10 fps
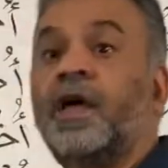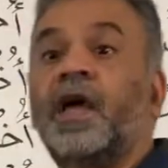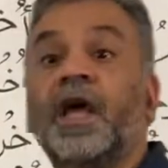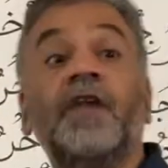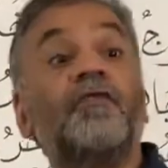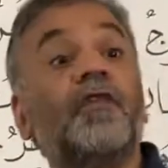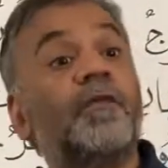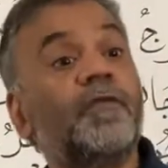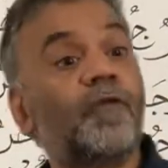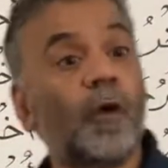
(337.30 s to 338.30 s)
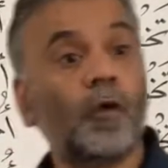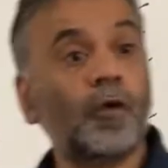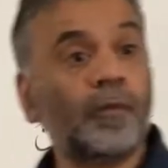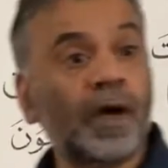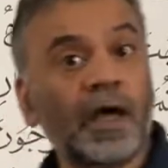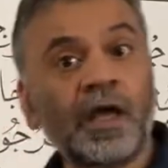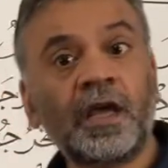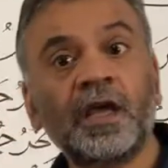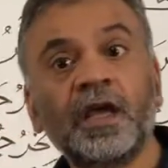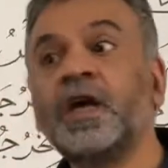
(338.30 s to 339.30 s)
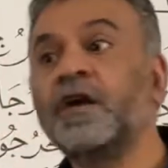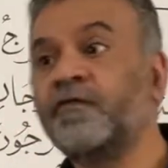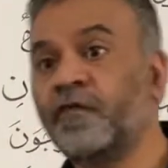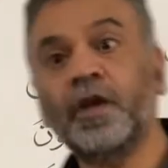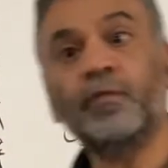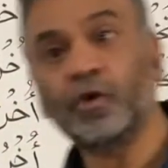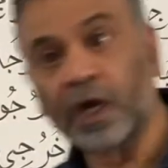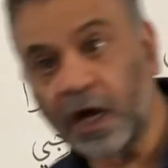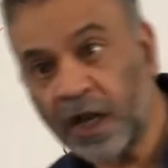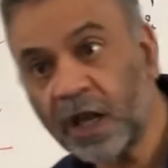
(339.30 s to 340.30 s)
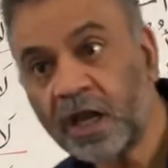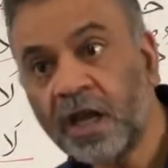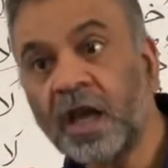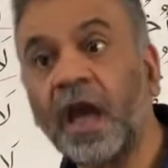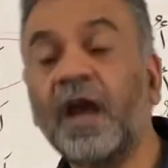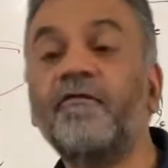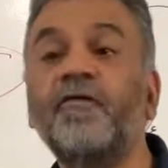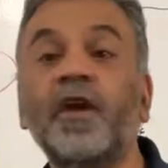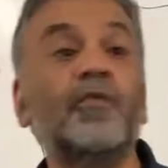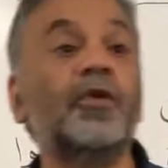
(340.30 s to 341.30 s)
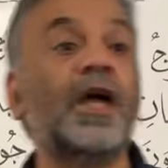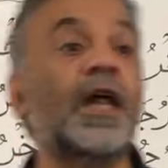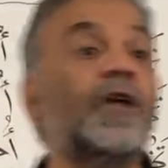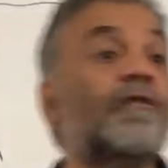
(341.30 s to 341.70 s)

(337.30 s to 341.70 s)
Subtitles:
It will be followed by fail mudare, and fail mudare